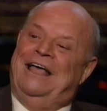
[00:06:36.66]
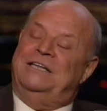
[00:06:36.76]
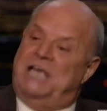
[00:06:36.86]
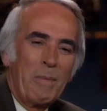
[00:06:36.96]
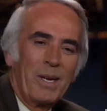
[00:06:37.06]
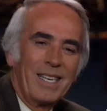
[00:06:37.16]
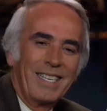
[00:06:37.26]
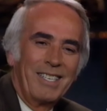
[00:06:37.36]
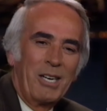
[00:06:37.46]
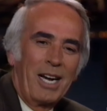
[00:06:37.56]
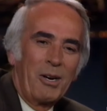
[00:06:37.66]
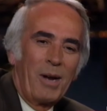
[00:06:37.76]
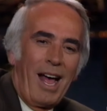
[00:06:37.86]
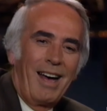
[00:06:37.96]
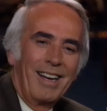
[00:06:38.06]
Take your time. This is
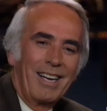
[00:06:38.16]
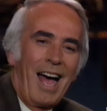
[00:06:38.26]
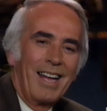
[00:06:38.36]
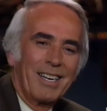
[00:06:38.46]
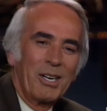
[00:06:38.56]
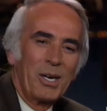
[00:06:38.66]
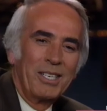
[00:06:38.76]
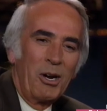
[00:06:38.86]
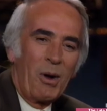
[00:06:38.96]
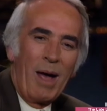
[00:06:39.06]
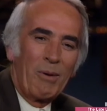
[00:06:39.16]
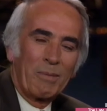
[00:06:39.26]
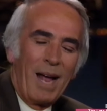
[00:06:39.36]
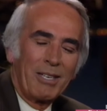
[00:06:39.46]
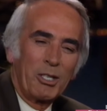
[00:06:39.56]
your show. Don't go to pieces. No, I
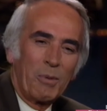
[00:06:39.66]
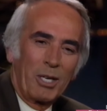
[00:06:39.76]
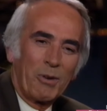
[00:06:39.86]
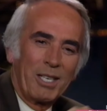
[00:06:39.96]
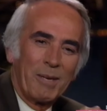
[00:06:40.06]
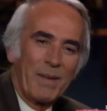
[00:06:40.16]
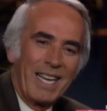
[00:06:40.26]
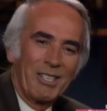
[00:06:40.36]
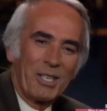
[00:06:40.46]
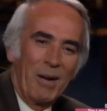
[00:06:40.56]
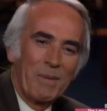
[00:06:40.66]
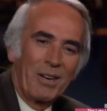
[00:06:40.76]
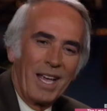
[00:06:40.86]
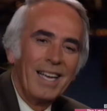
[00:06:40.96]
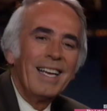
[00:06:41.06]
won't. I just want to try something else. Okay.
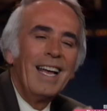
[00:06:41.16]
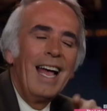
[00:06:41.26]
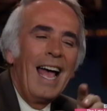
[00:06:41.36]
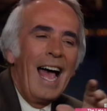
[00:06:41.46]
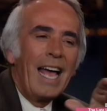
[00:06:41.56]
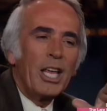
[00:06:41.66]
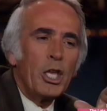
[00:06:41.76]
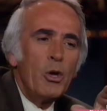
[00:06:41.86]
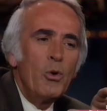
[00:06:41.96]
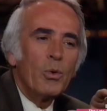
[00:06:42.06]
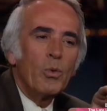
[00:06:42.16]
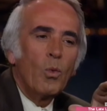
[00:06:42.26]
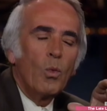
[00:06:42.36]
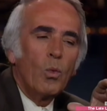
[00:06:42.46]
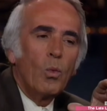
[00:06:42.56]
Okay. You
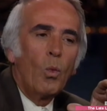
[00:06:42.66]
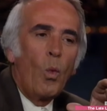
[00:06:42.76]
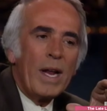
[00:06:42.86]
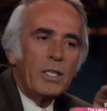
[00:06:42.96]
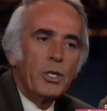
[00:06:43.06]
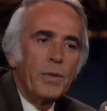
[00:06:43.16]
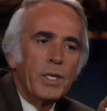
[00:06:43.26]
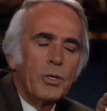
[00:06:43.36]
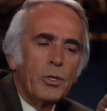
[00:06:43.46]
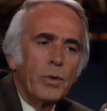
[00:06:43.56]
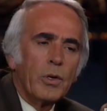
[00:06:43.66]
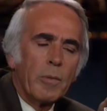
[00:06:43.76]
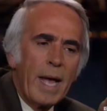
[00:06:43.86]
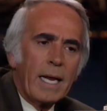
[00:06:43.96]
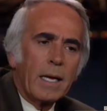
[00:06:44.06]
went to the
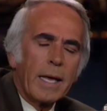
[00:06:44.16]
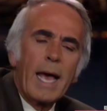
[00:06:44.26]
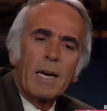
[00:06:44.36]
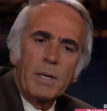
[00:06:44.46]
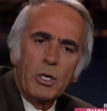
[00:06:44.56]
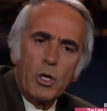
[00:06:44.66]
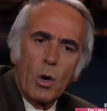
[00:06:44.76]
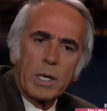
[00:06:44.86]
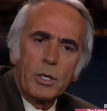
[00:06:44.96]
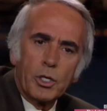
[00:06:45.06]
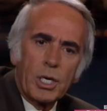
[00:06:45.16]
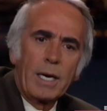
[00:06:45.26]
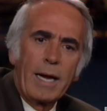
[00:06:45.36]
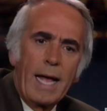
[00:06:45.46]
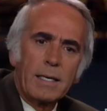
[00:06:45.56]
Dramatic Academy in New York, and you
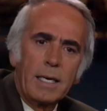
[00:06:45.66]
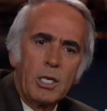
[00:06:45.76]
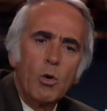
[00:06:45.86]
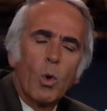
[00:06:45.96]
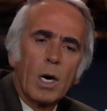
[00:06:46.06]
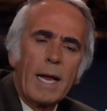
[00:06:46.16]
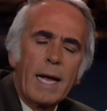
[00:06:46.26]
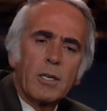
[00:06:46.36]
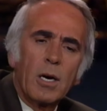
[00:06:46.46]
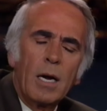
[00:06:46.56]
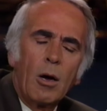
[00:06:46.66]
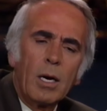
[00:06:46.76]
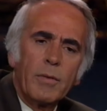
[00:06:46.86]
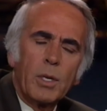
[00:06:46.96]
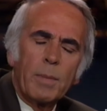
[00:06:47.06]
studied acting, and you were an actor, and
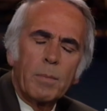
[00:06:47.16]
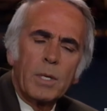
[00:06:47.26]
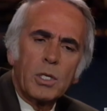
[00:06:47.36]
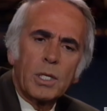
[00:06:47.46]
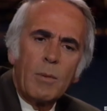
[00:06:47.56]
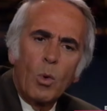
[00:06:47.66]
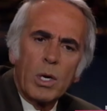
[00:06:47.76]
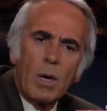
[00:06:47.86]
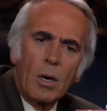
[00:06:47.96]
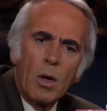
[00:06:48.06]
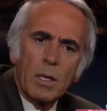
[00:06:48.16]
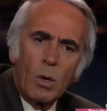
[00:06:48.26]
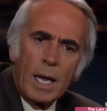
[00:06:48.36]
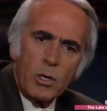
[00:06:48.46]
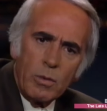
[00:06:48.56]
all of it. But somewhere along the
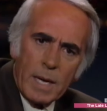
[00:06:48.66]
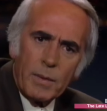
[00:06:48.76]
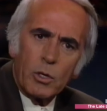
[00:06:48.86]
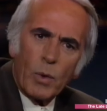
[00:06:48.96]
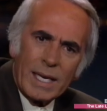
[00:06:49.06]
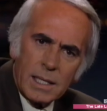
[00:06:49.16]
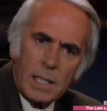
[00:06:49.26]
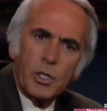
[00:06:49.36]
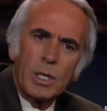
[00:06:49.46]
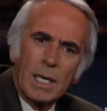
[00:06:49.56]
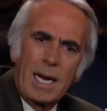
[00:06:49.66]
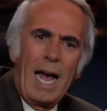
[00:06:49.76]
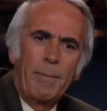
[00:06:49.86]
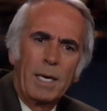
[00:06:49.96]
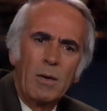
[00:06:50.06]
line, you made the transition to
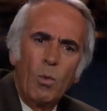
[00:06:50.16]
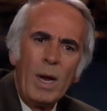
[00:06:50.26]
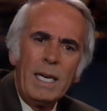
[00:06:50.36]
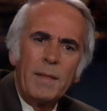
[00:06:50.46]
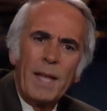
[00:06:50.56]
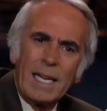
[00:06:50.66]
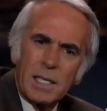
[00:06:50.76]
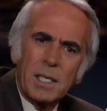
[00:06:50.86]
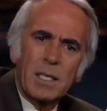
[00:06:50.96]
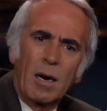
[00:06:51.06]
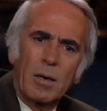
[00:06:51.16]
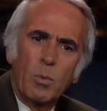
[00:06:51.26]
comedy. When did that start?